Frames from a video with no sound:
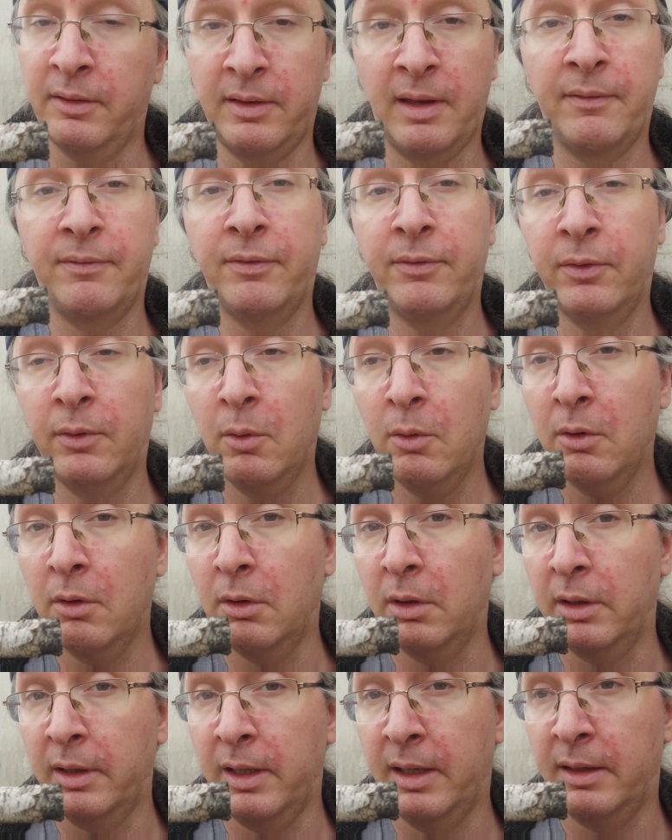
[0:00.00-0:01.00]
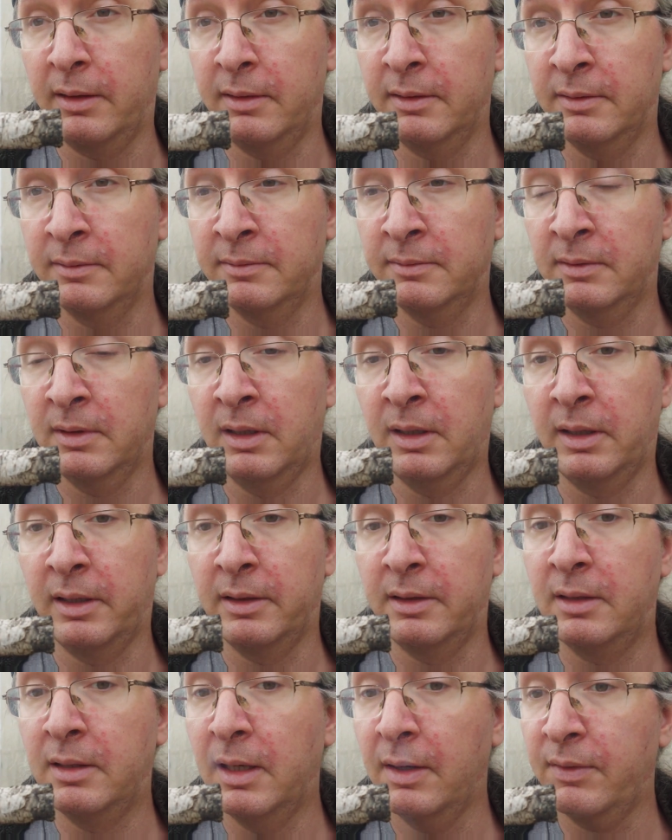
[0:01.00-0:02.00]
That floral hit
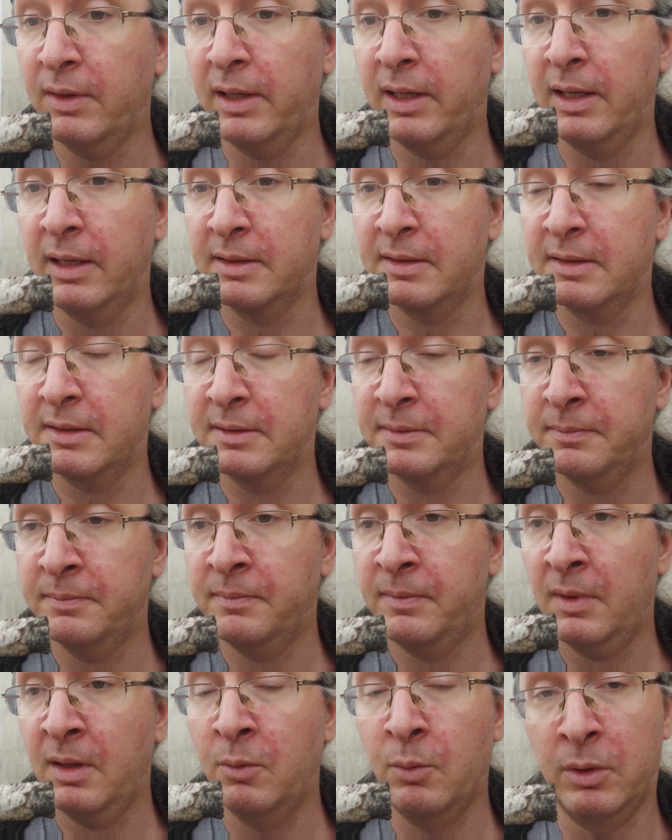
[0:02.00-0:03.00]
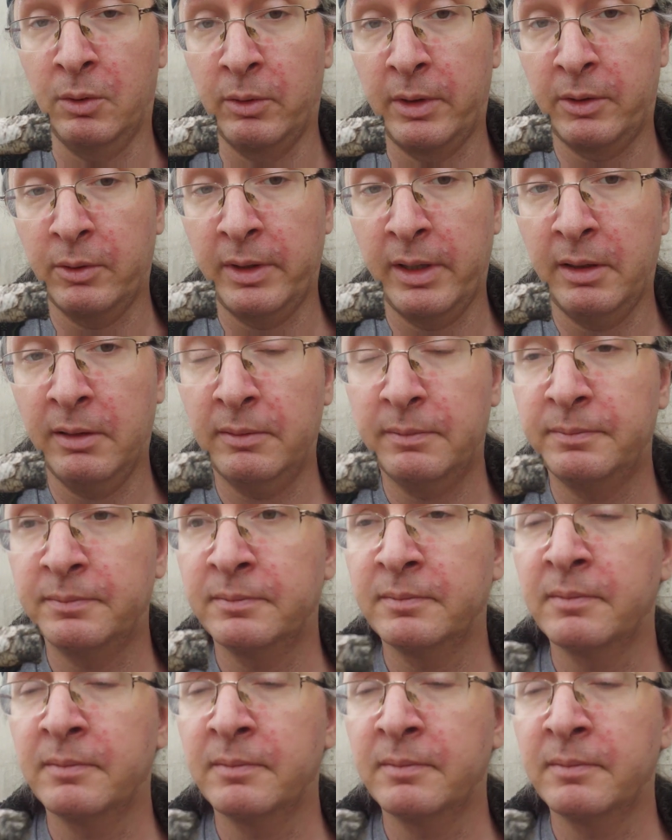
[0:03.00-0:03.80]
definitely hits with the retrohale.